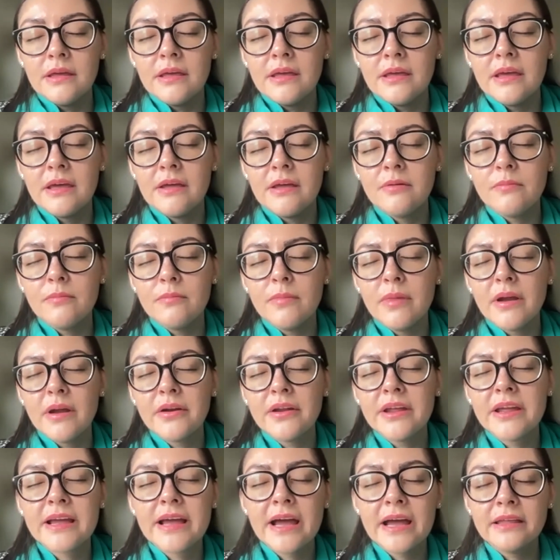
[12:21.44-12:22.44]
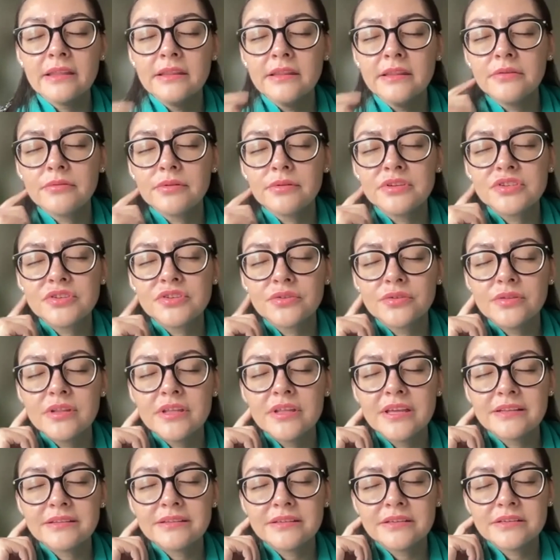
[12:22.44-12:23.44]
And very kindly return
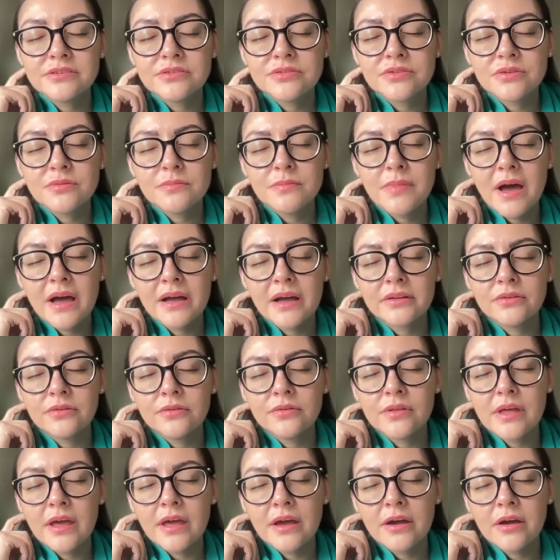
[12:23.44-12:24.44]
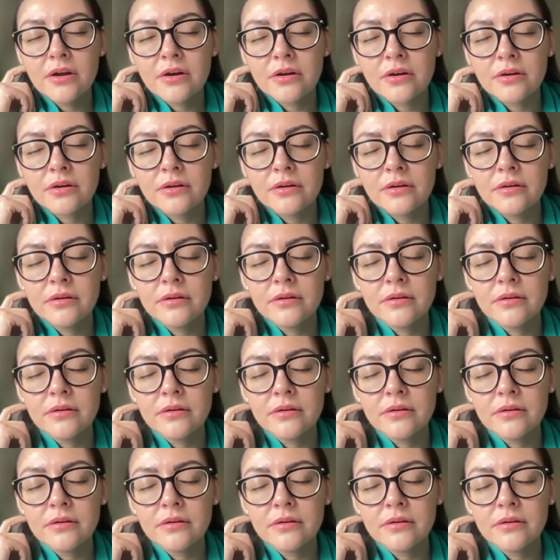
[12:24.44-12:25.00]
the attention back to the anchor,